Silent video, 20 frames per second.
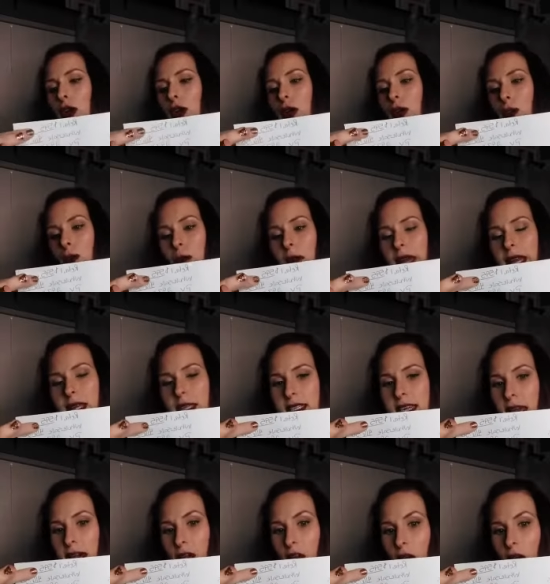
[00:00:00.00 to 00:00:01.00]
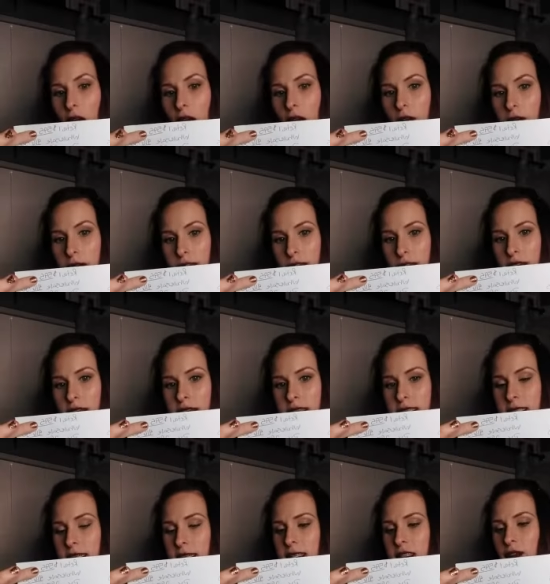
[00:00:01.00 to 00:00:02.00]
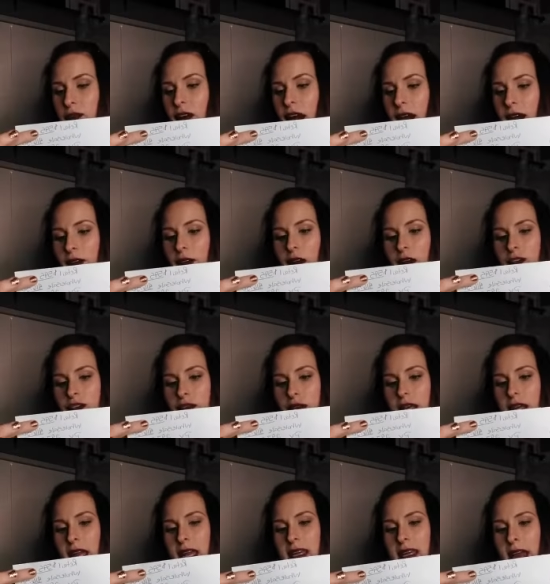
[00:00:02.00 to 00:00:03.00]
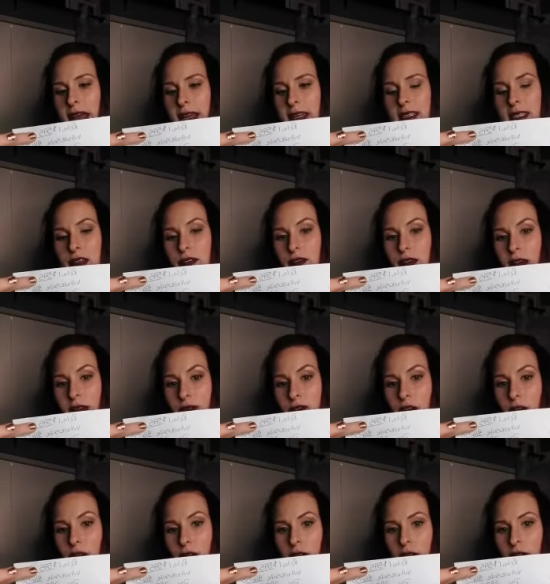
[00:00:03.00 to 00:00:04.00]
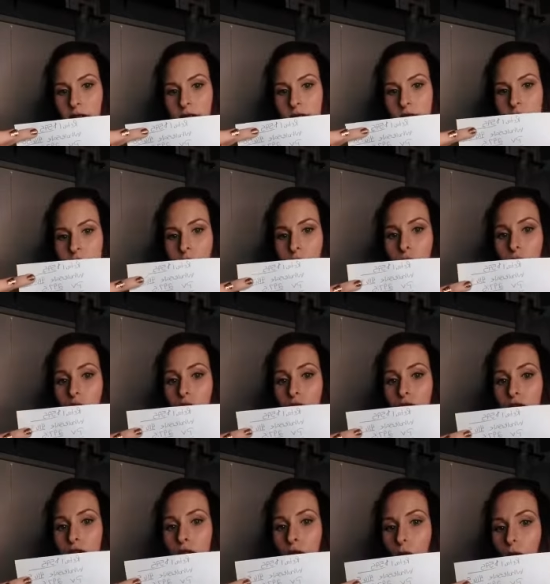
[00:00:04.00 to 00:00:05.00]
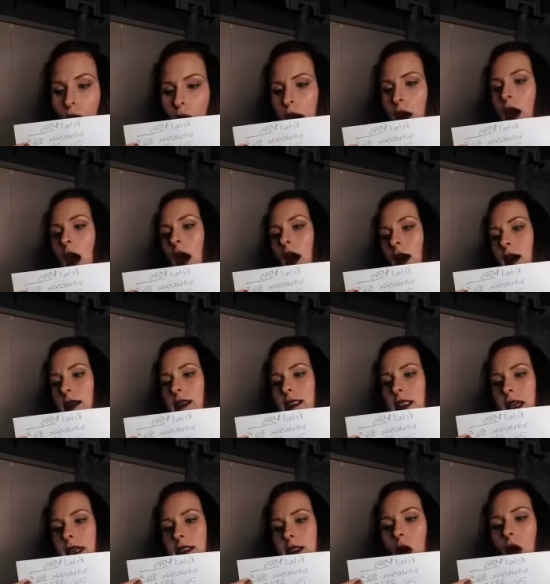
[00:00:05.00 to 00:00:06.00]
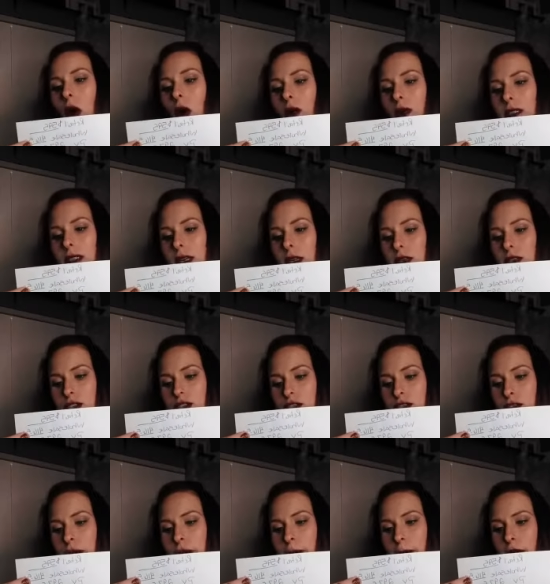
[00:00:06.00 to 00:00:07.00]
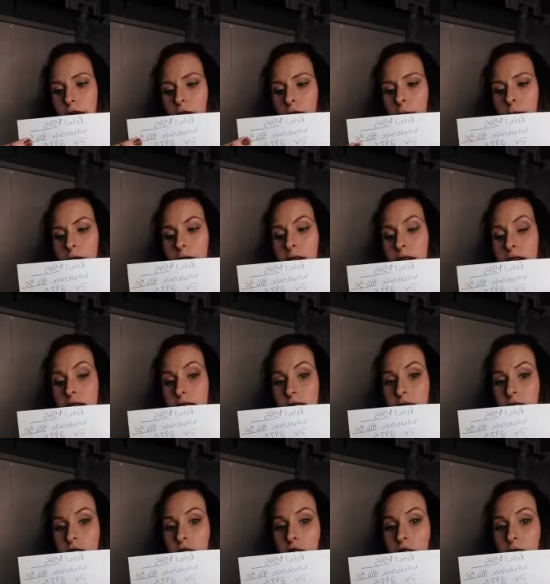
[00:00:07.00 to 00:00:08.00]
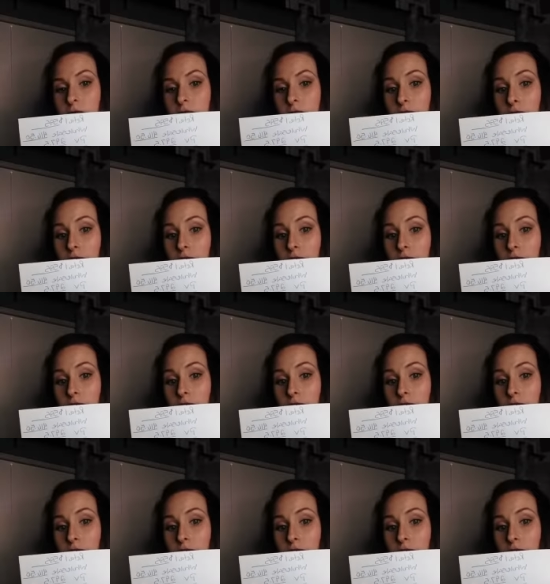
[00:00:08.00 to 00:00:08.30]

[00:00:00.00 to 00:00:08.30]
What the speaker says: Retail for this is $595. Your cost as a wholesale distributor, because you're in the